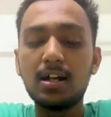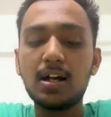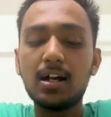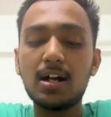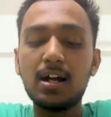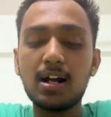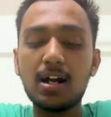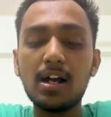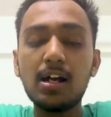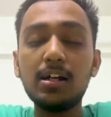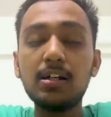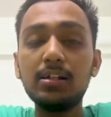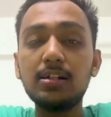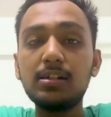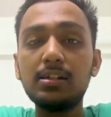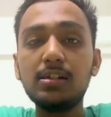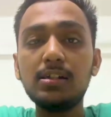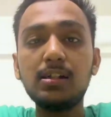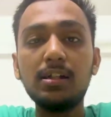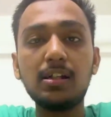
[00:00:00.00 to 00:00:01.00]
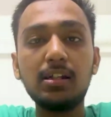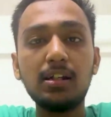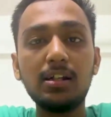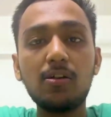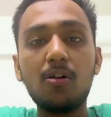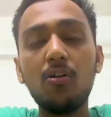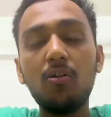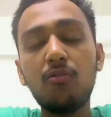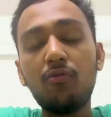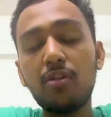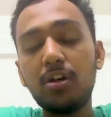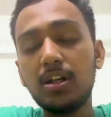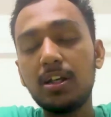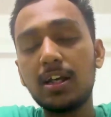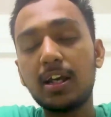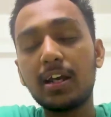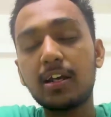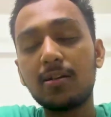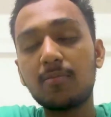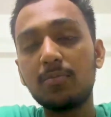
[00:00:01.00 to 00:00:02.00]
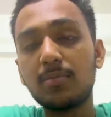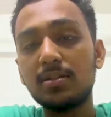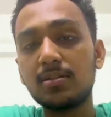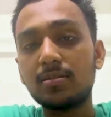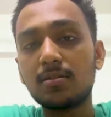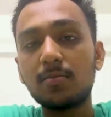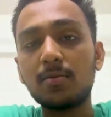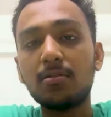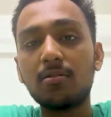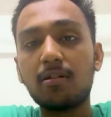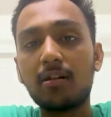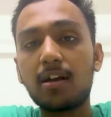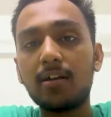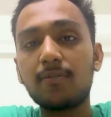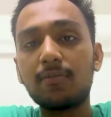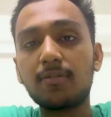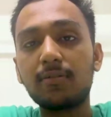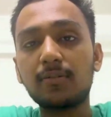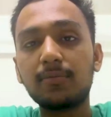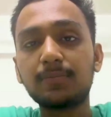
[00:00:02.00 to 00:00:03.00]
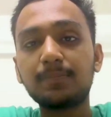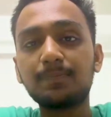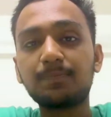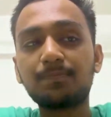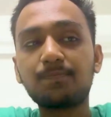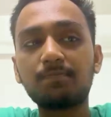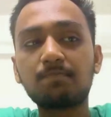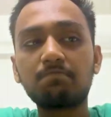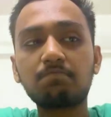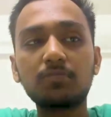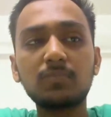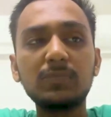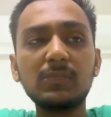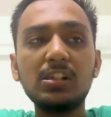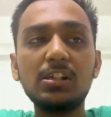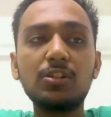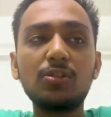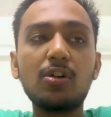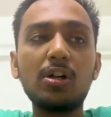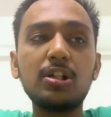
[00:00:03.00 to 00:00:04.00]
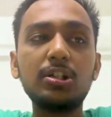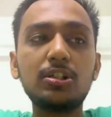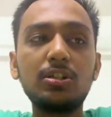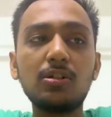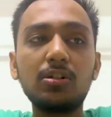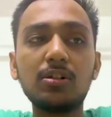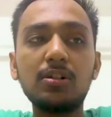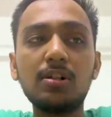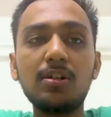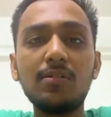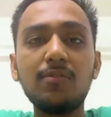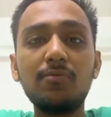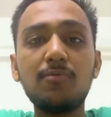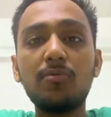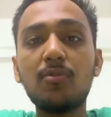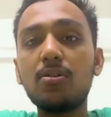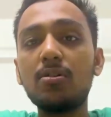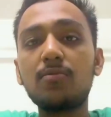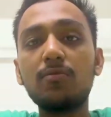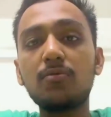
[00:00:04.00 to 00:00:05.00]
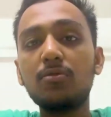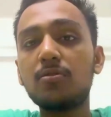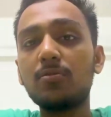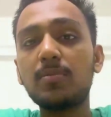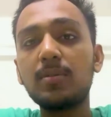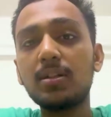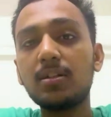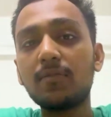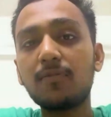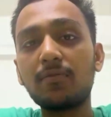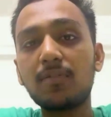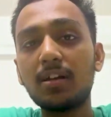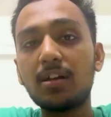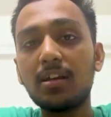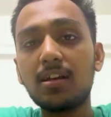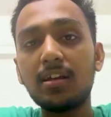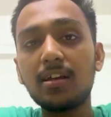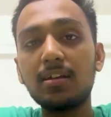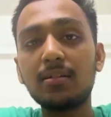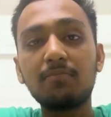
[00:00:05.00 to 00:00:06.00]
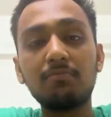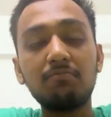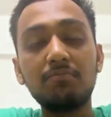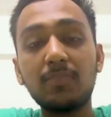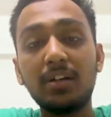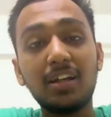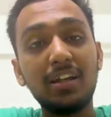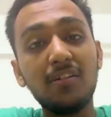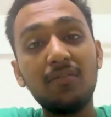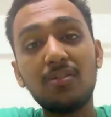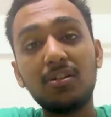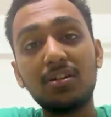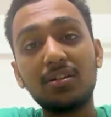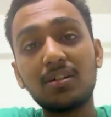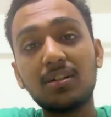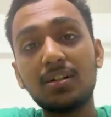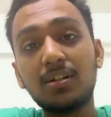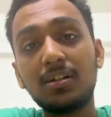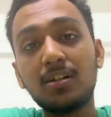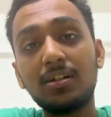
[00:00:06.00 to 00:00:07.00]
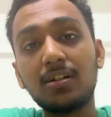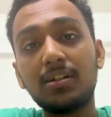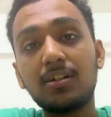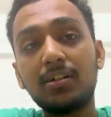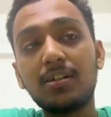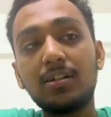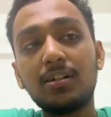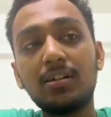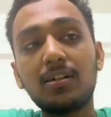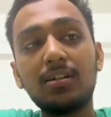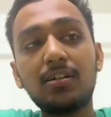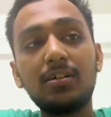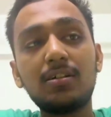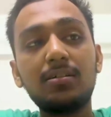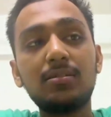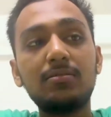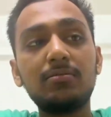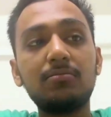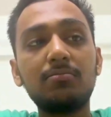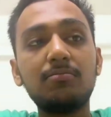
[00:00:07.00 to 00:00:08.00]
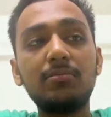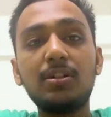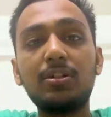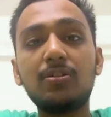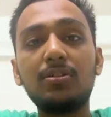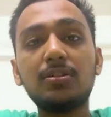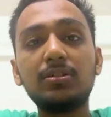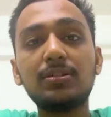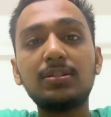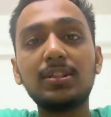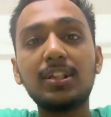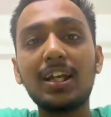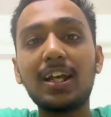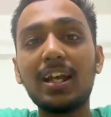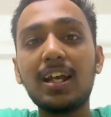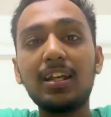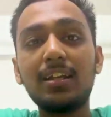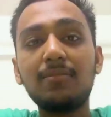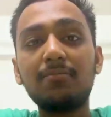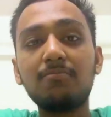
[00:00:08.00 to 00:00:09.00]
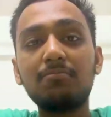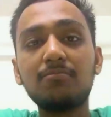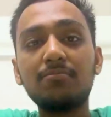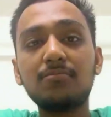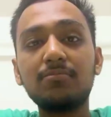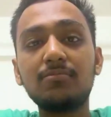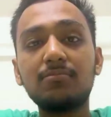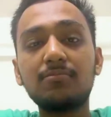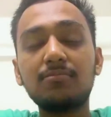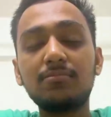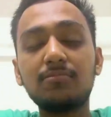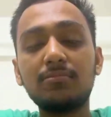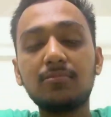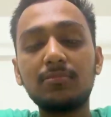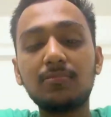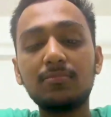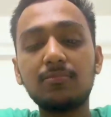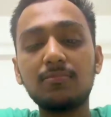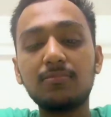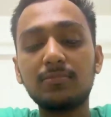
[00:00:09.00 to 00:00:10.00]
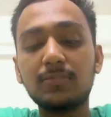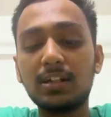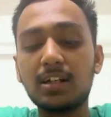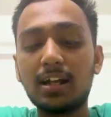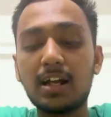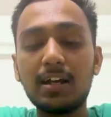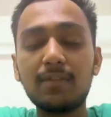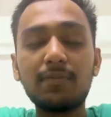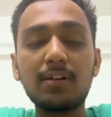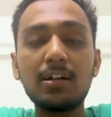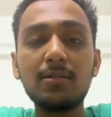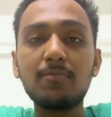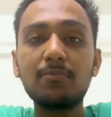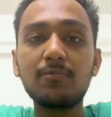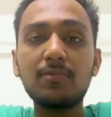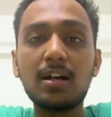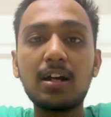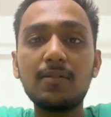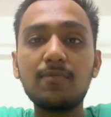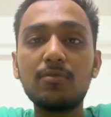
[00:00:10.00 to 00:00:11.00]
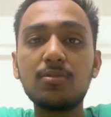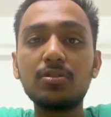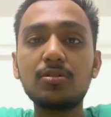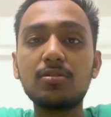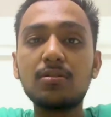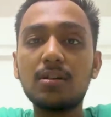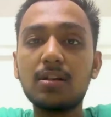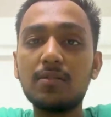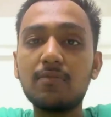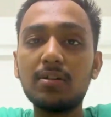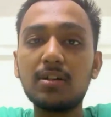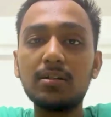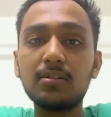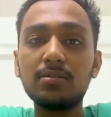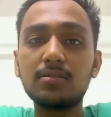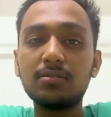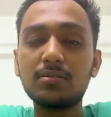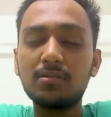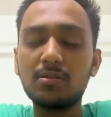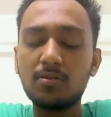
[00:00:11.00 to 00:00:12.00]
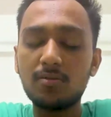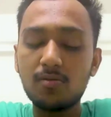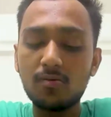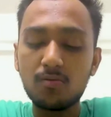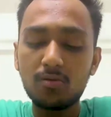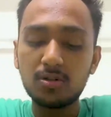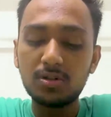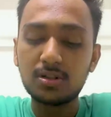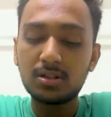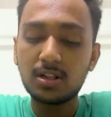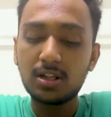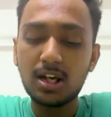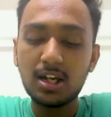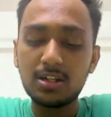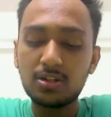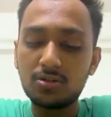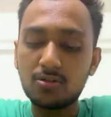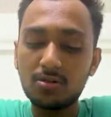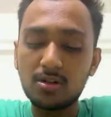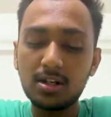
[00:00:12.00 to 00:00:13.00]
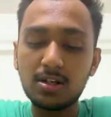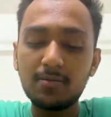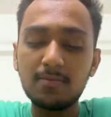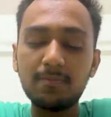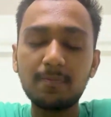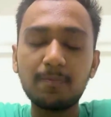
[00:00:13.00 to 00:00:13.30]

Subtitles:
I already had a miserable life, so I thought, what would be the failure even? Because in the life I was living was actually